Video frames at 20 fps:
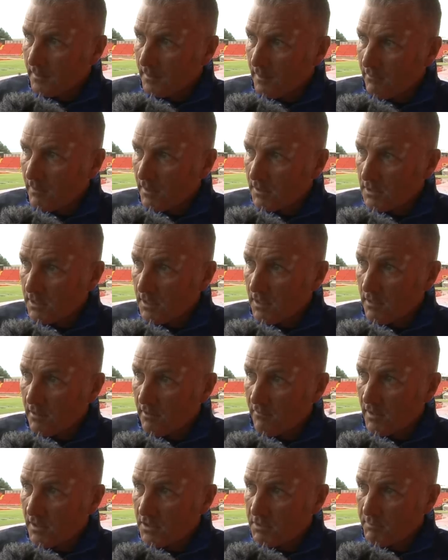they've
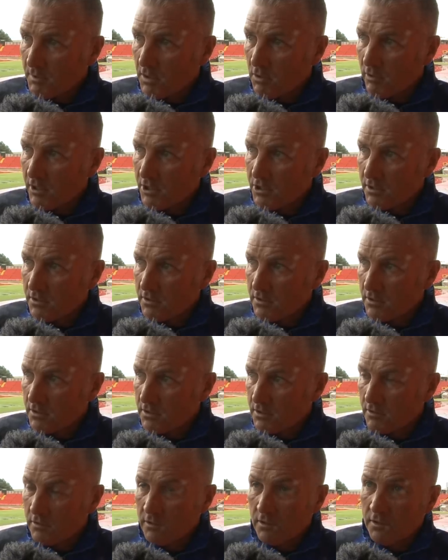asked me questions
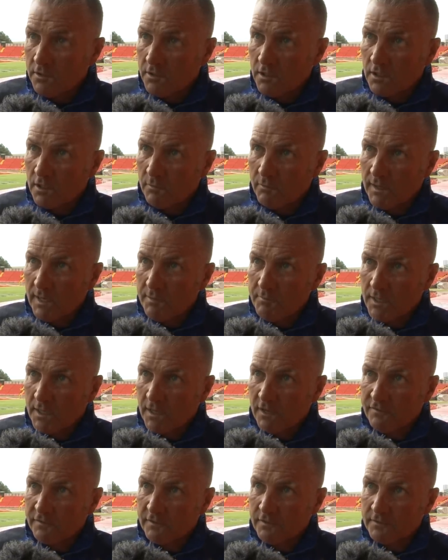as to, are you going to play me,
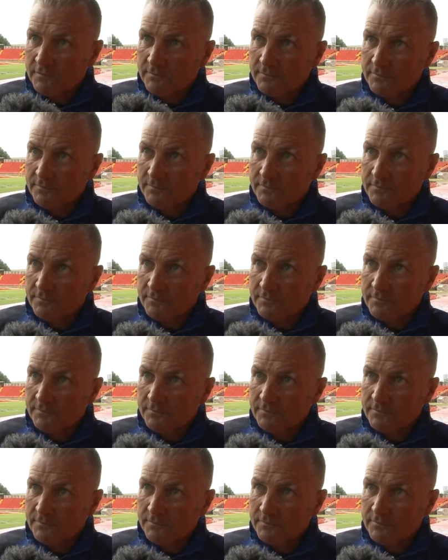Gaffer?